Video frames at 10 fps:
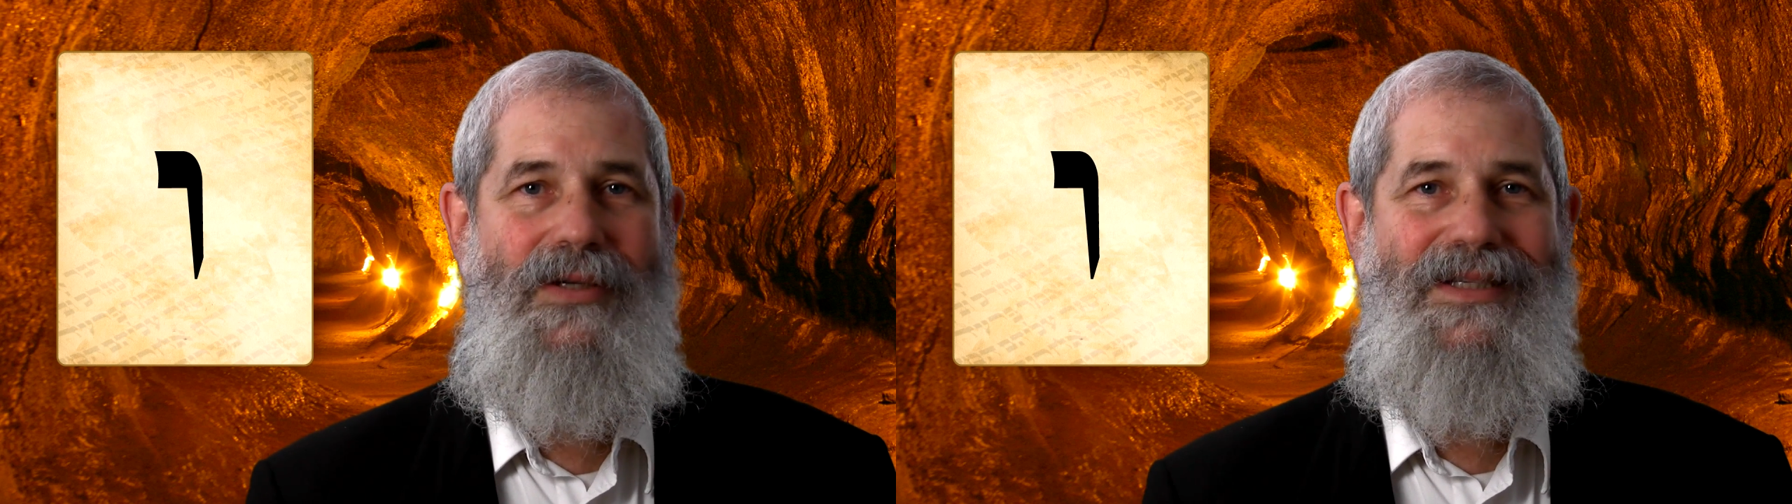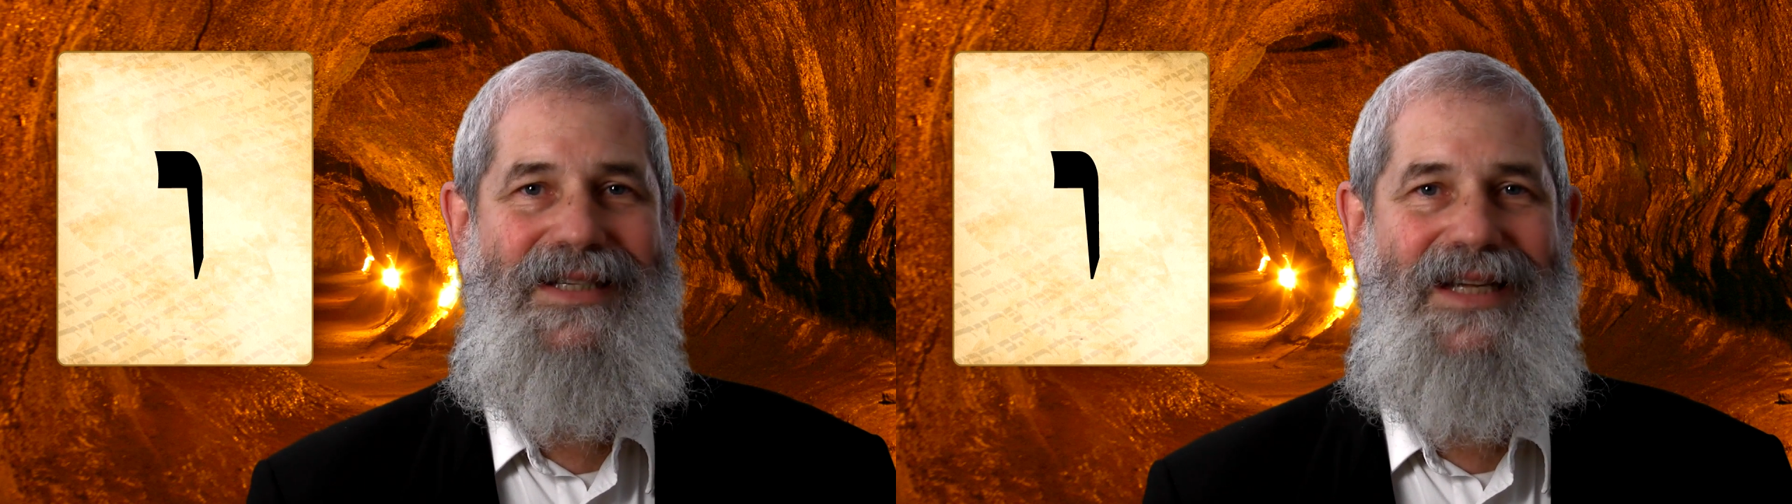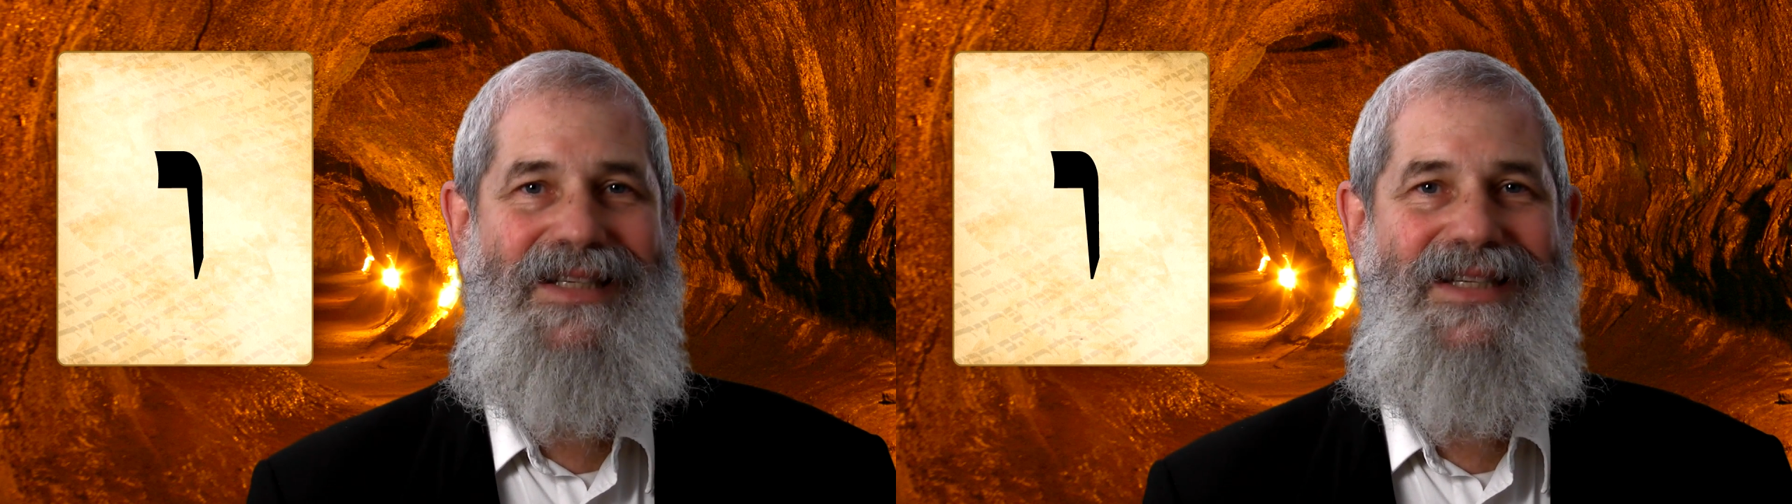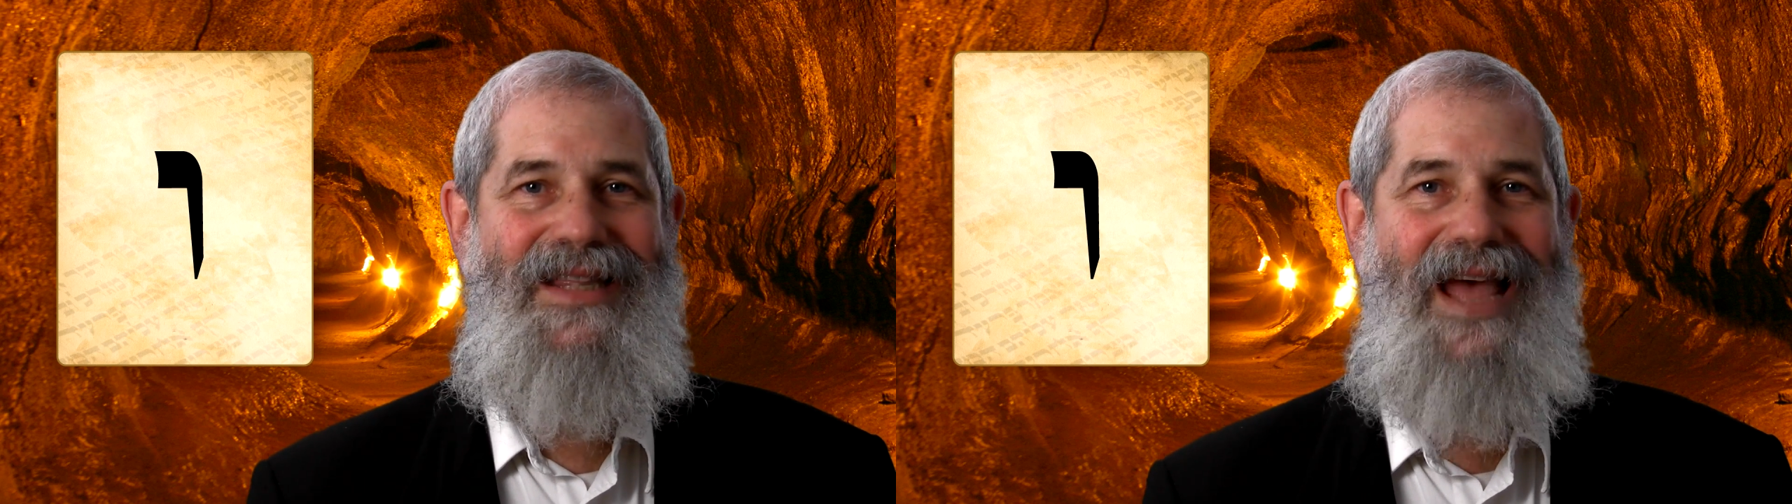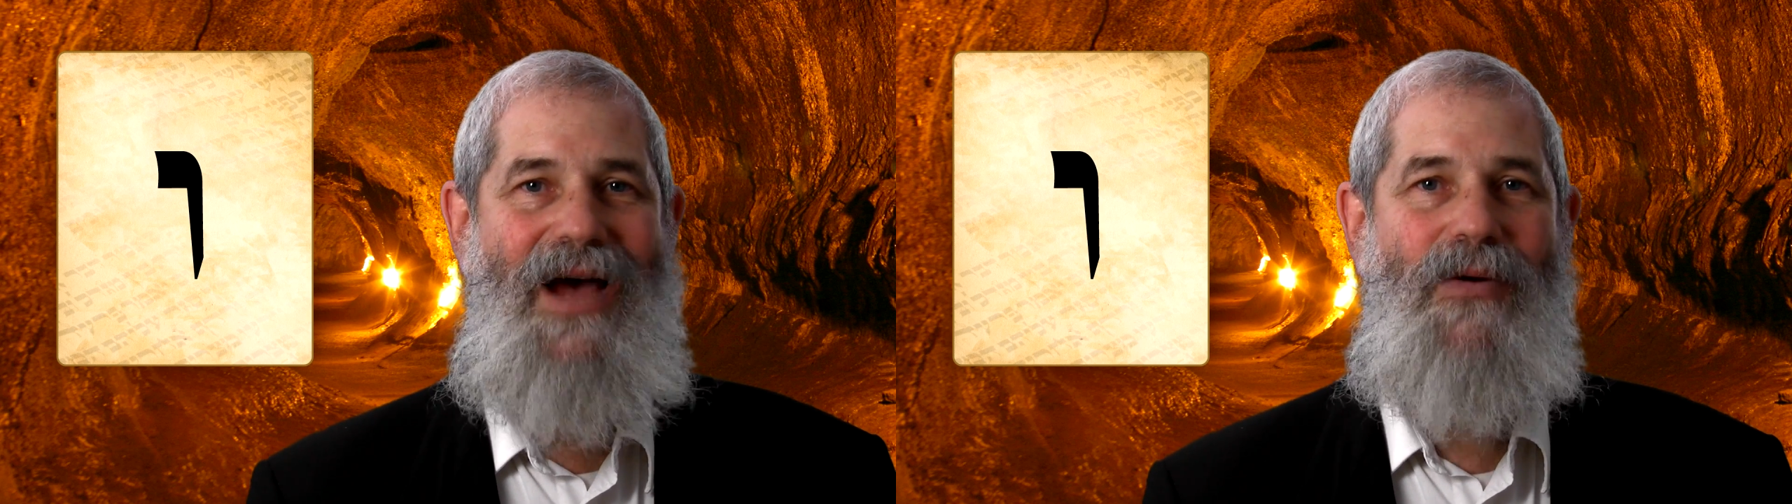
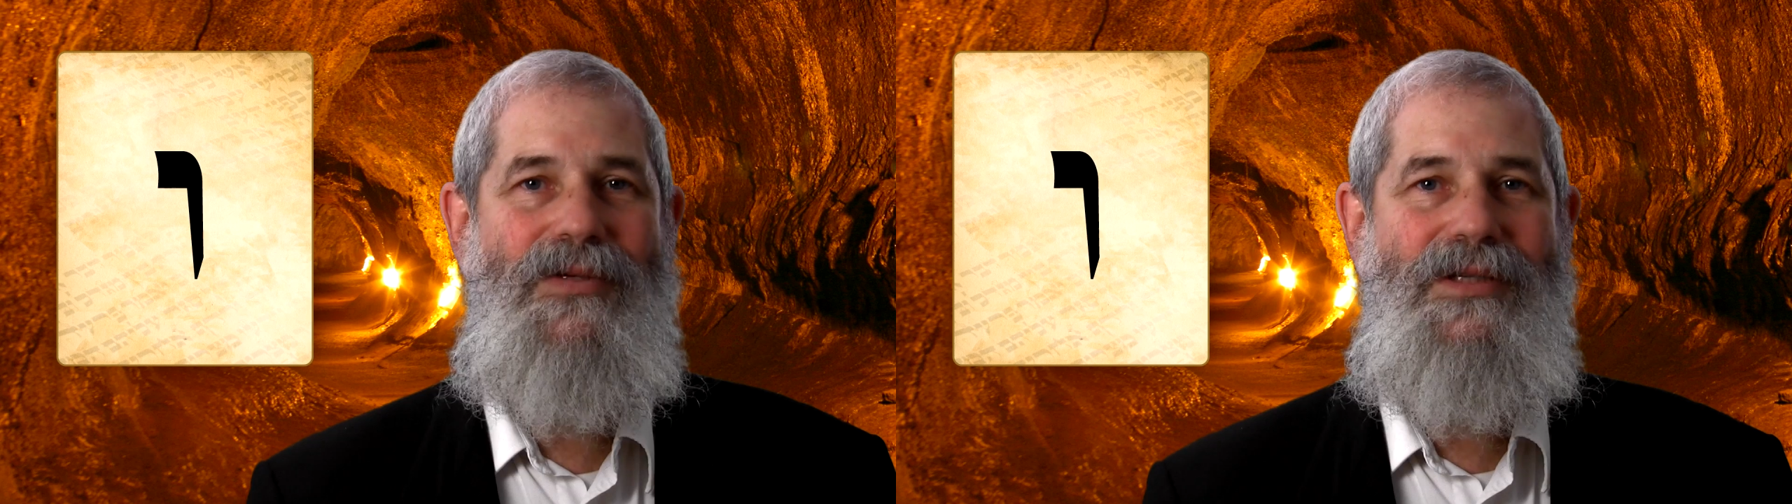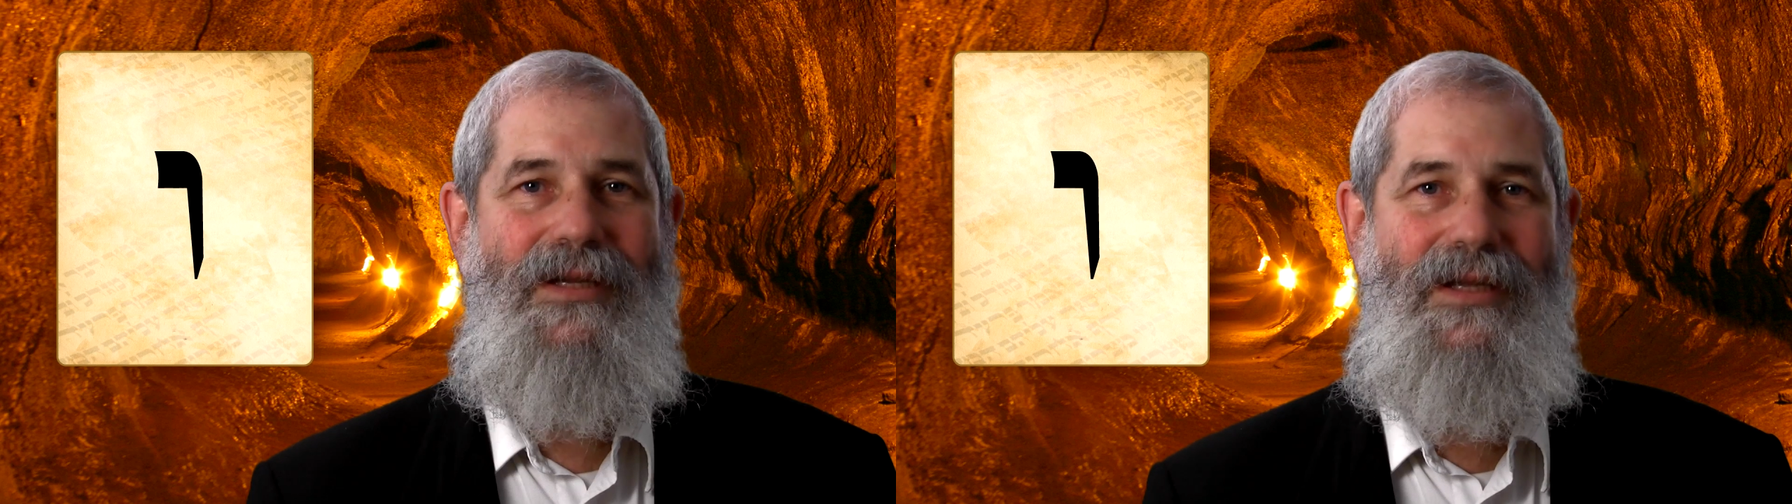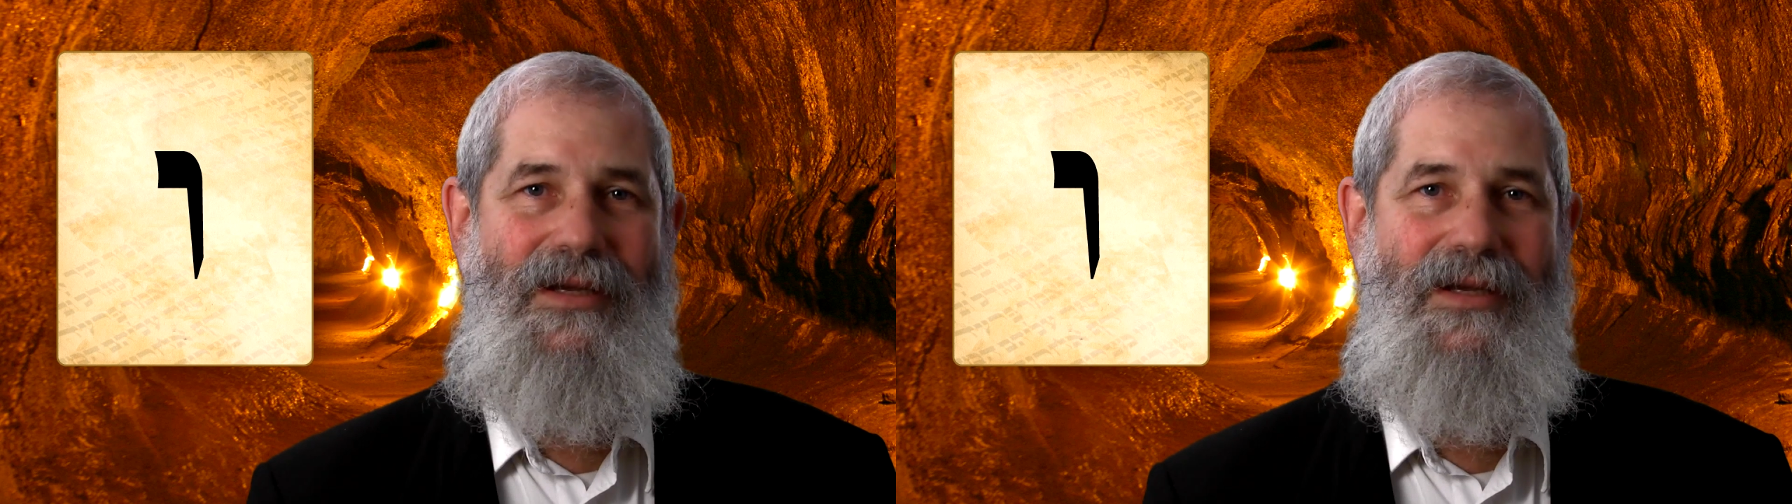6,000